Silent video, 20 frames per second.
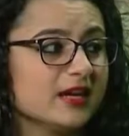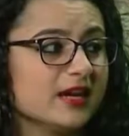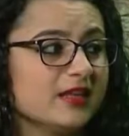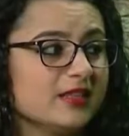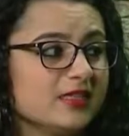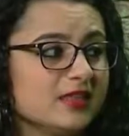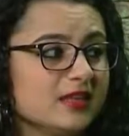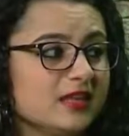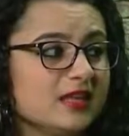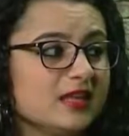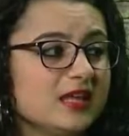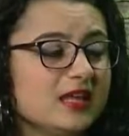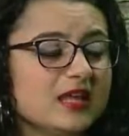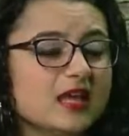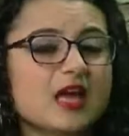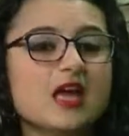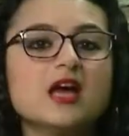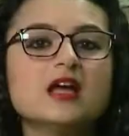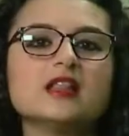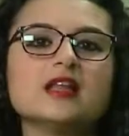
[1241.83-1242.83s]
I think
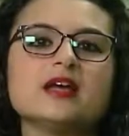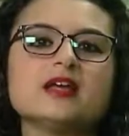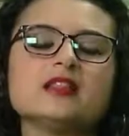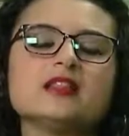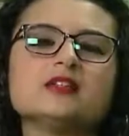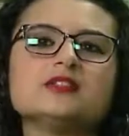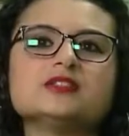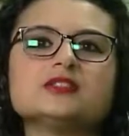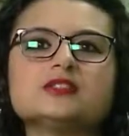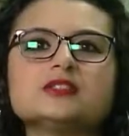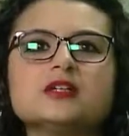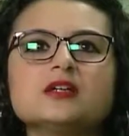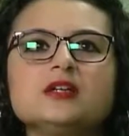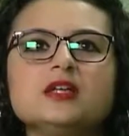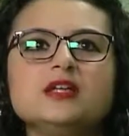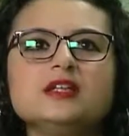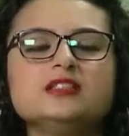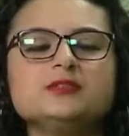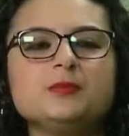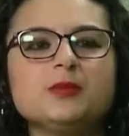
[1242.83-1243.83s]

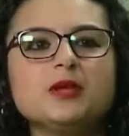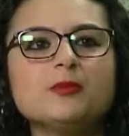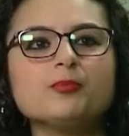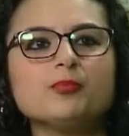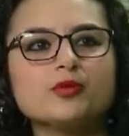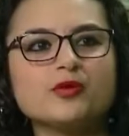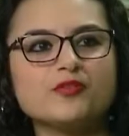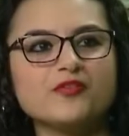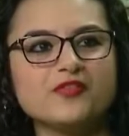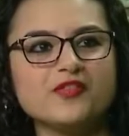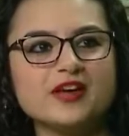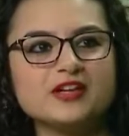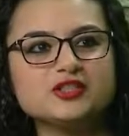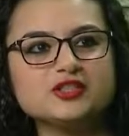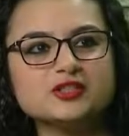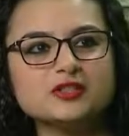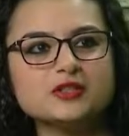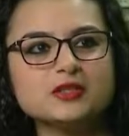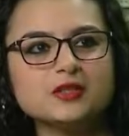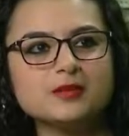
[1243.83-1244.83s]
he's being
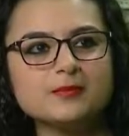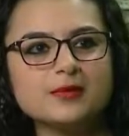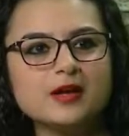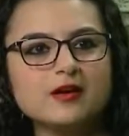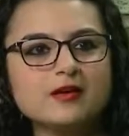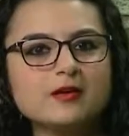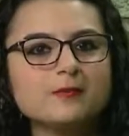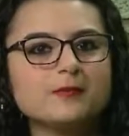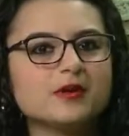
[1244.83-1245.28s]
professional about it,